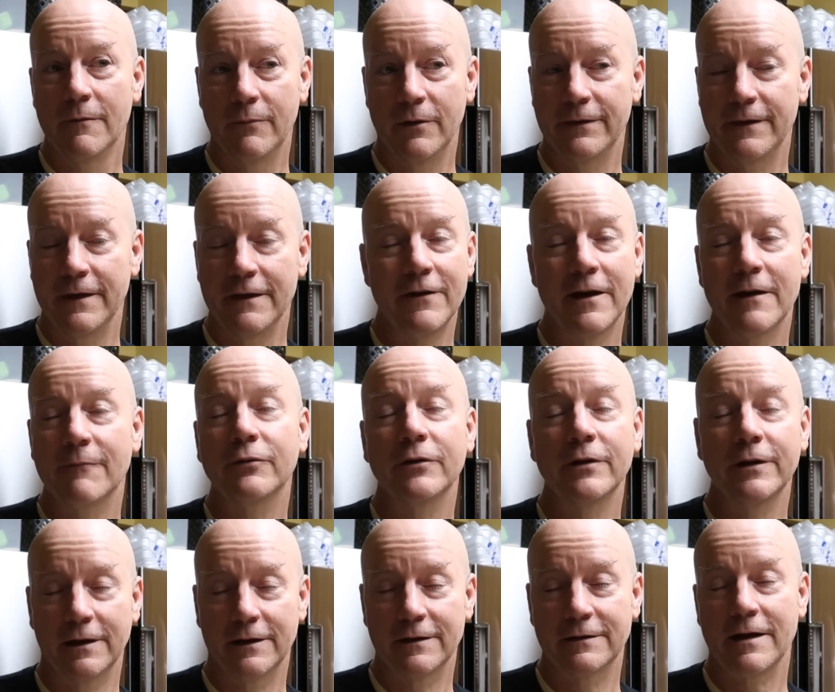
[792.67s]
but they've had
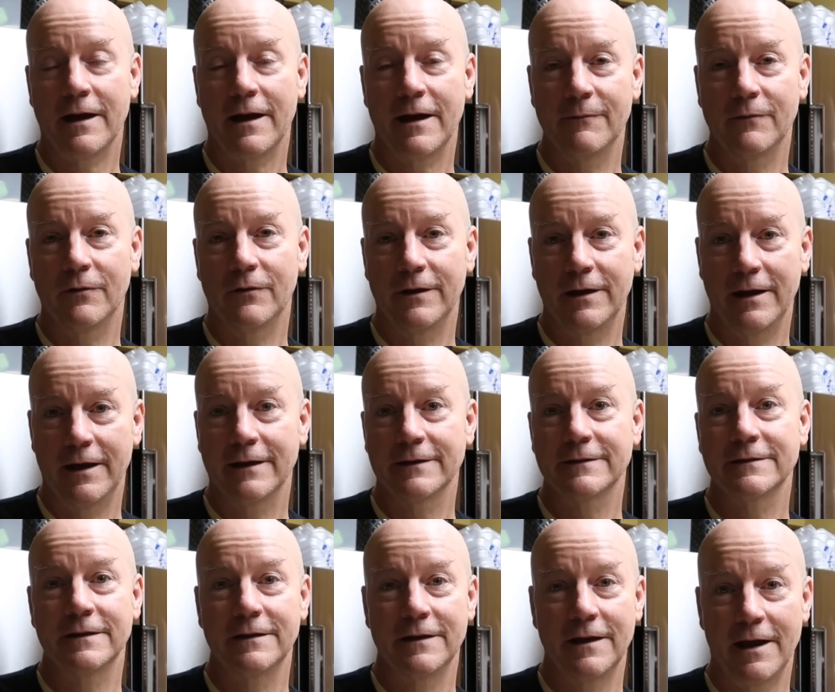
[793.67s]
plenty of time on the
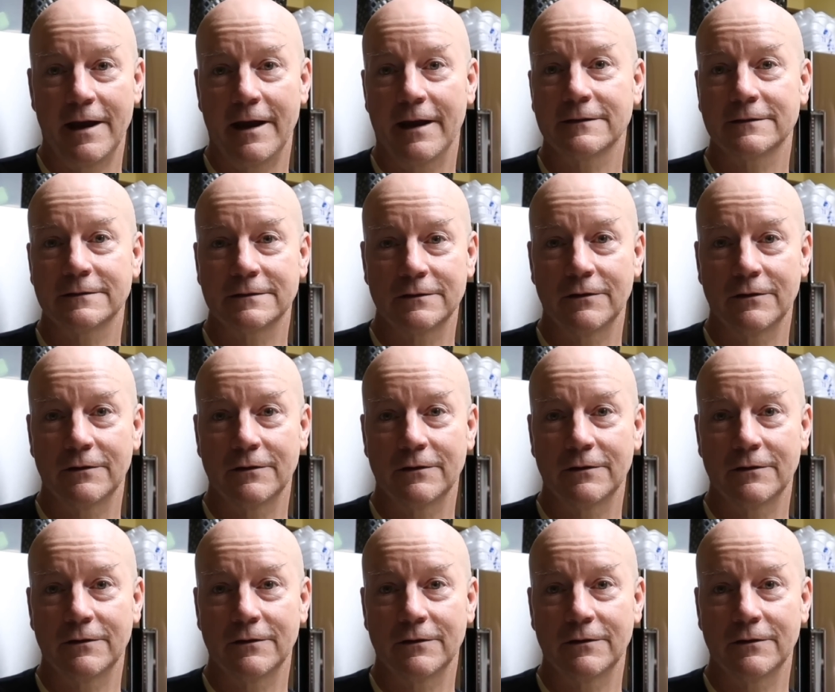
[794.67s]
S and the X.